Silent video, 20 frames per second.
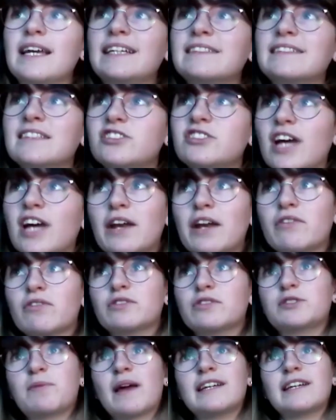into
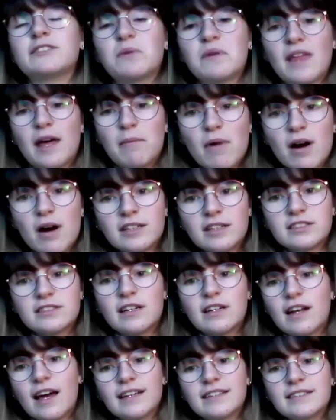general space where they're
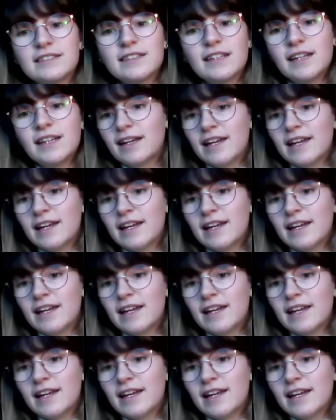marginalized.